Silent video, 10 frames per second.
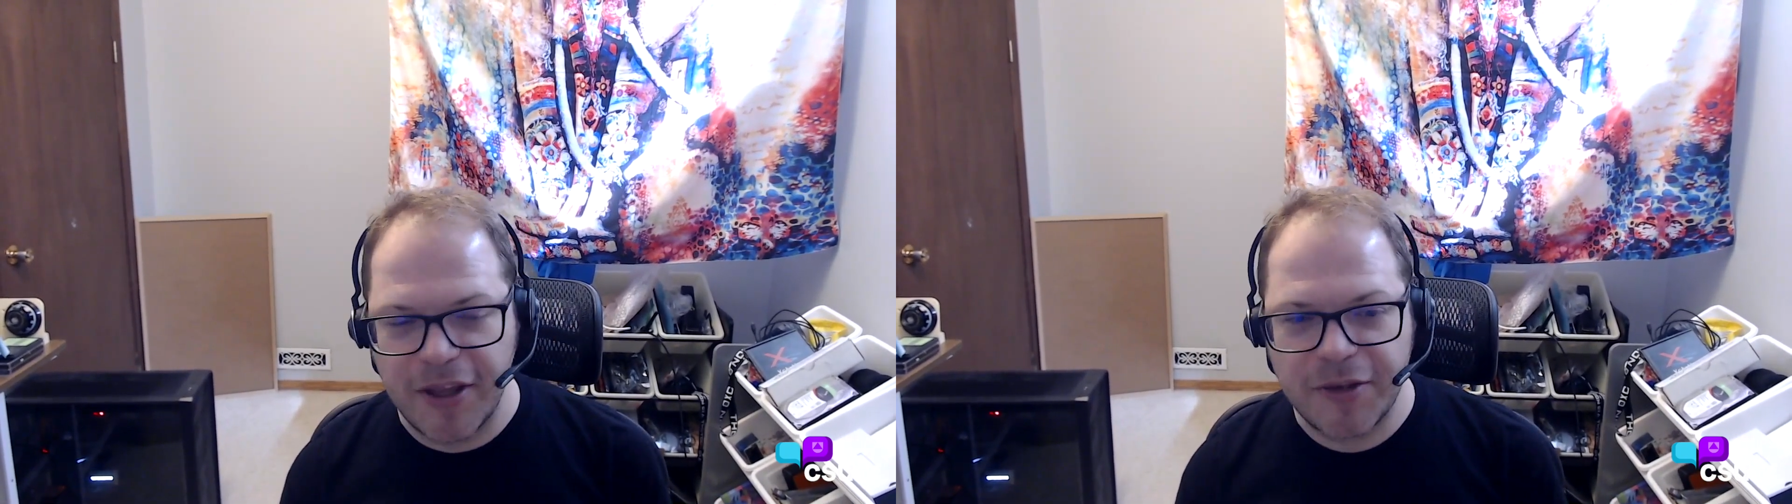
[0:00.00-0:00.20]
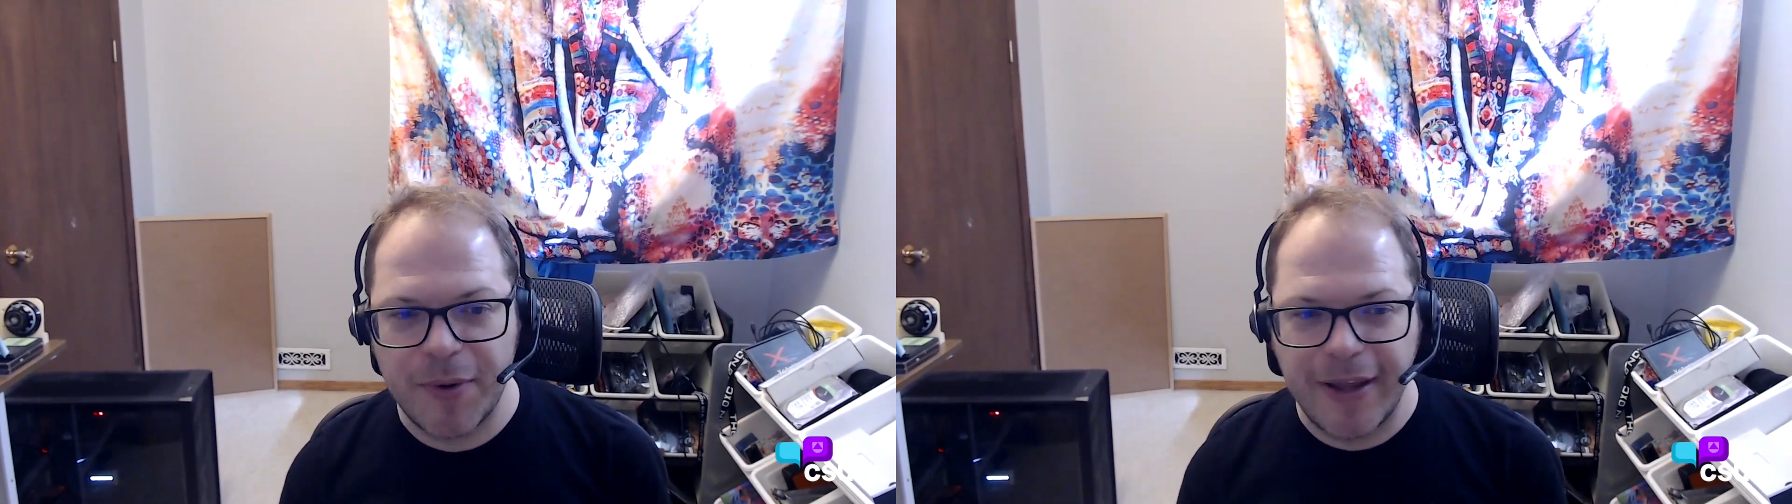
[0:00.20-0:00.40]

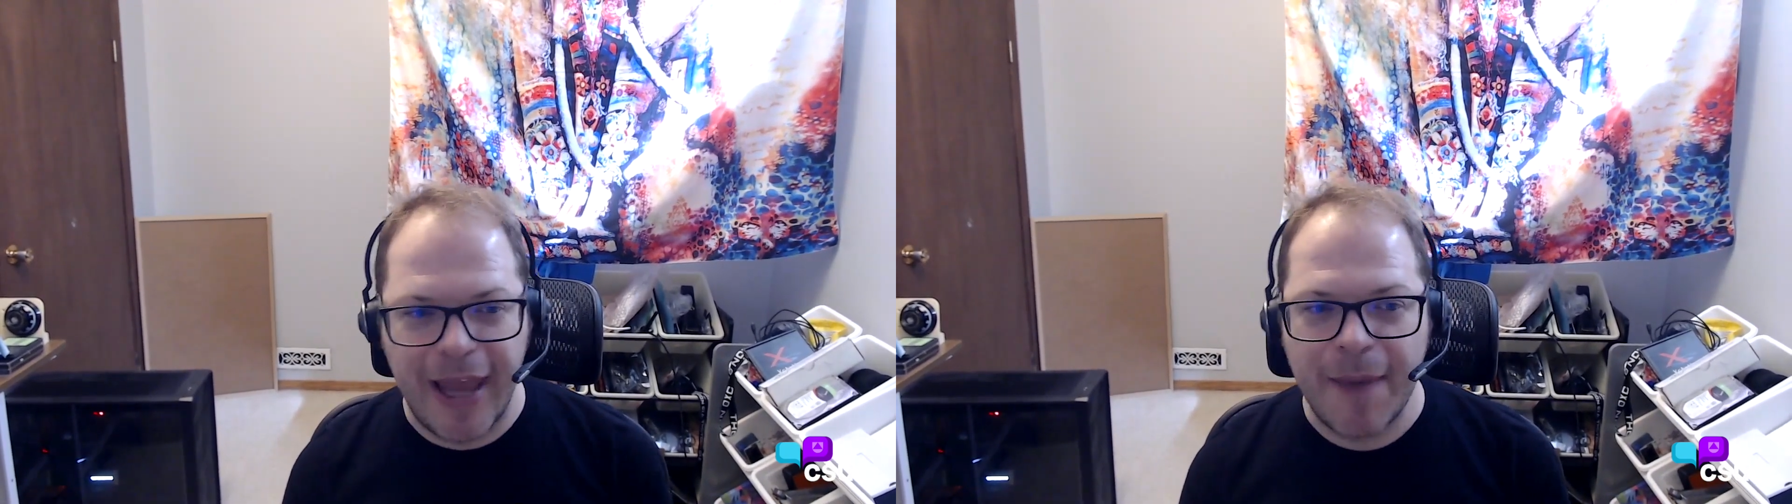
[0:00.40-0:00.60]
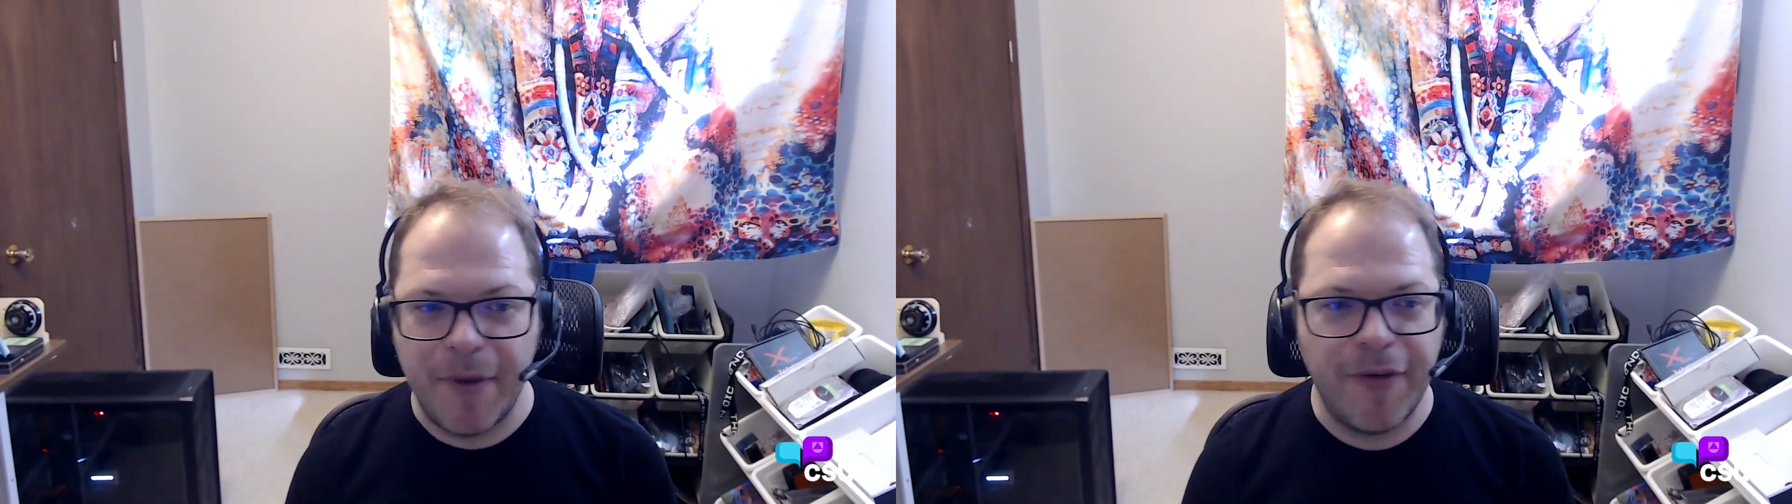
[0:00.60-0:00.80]
That's why they
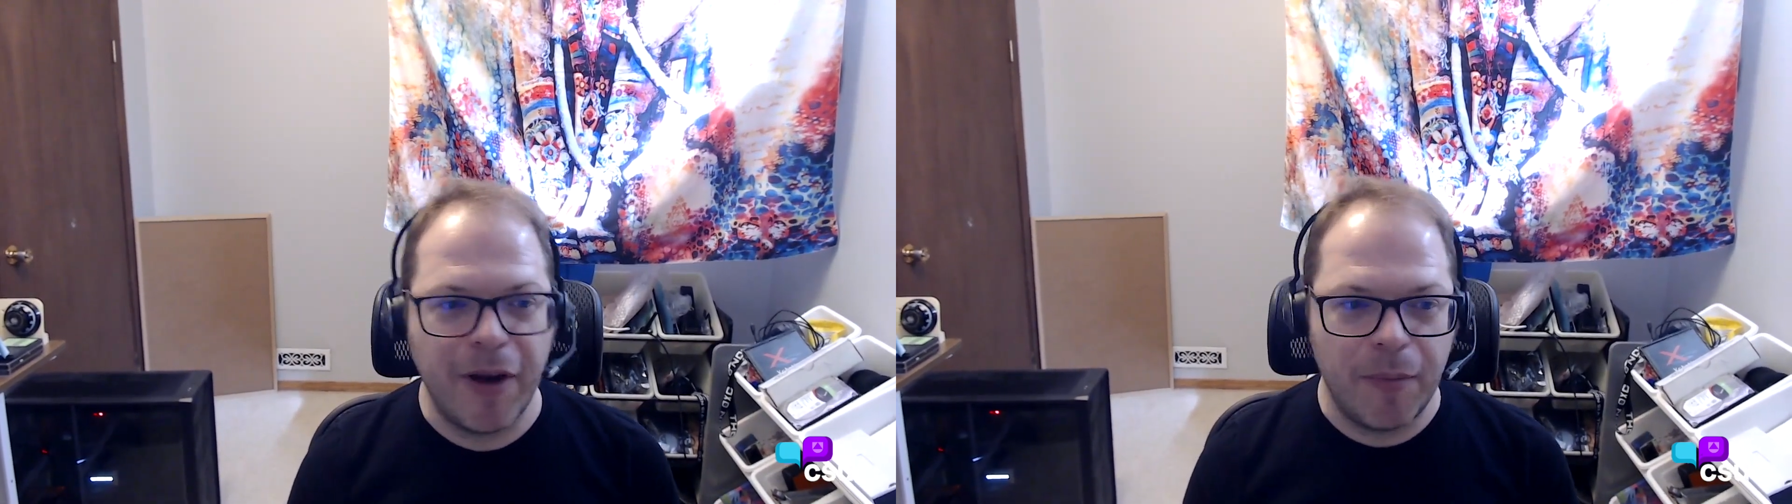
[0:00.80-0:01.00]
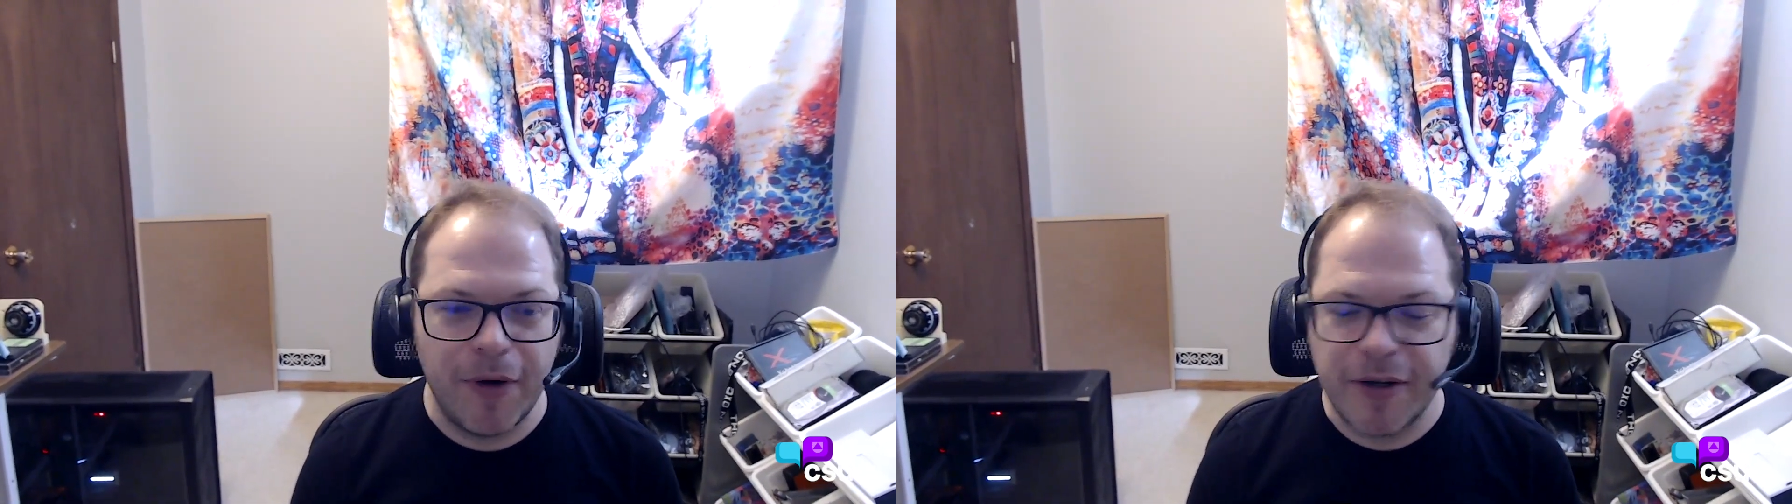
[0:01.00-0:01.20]
can't be
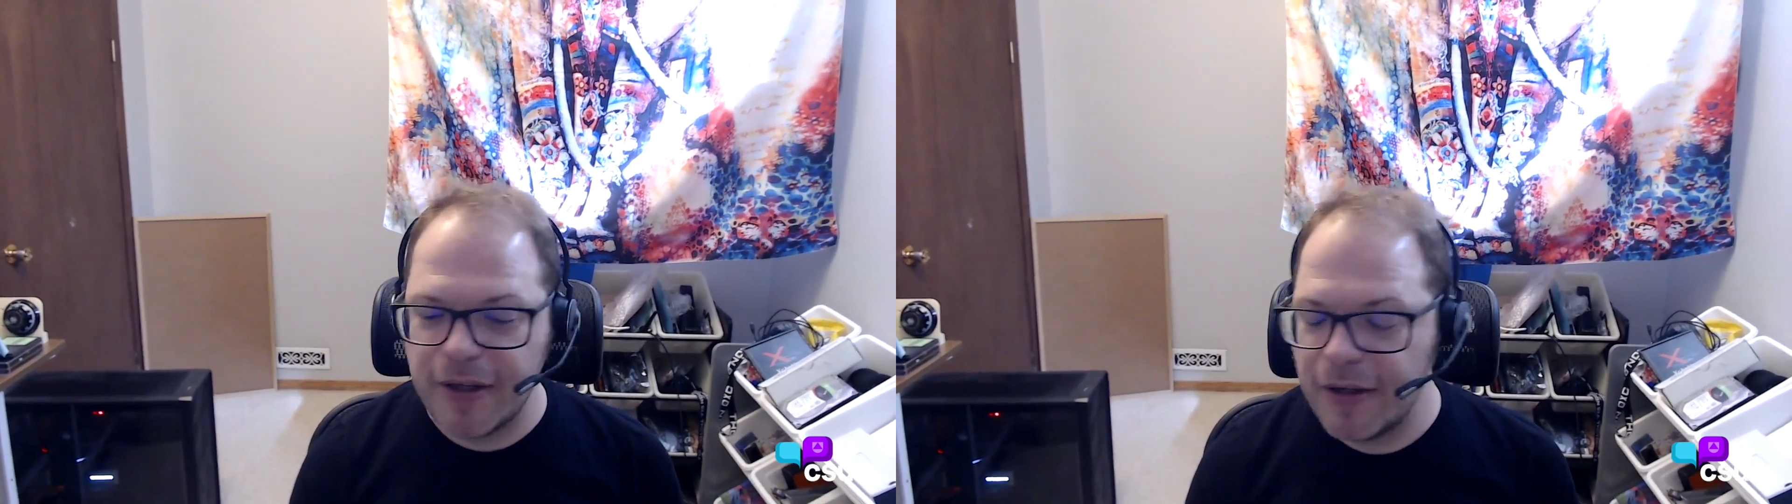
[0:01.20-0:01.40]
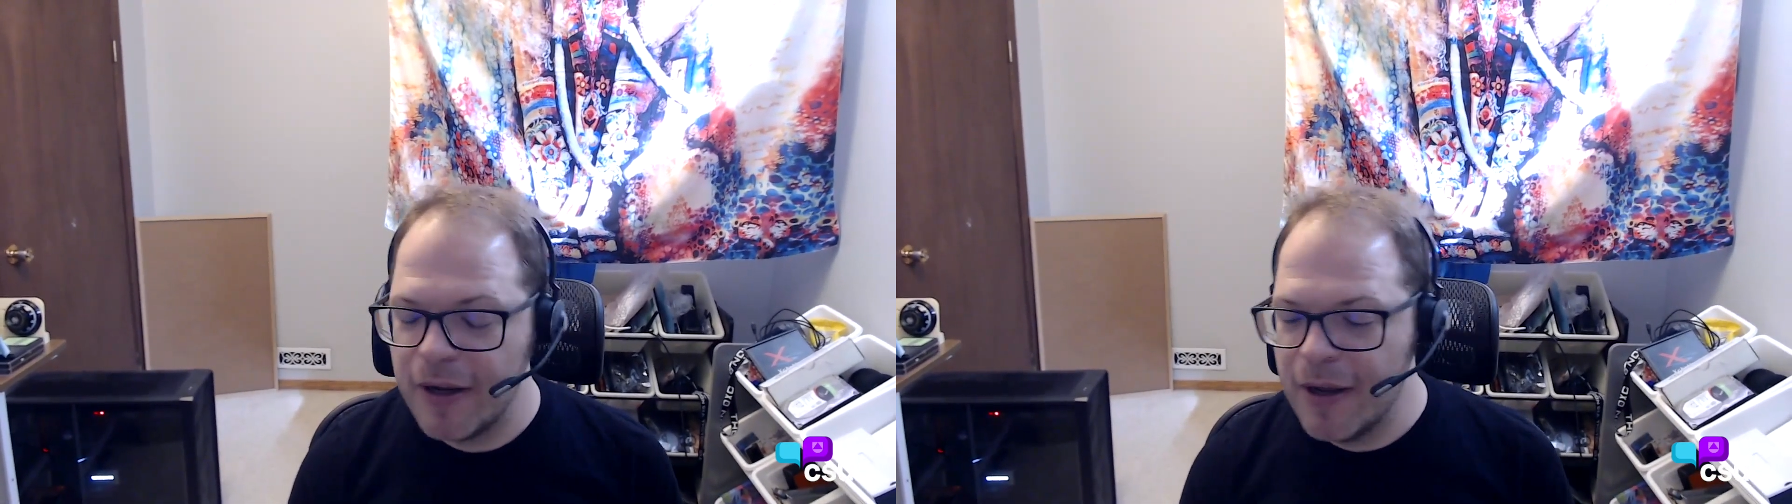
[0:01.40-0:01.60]
fingerprinted.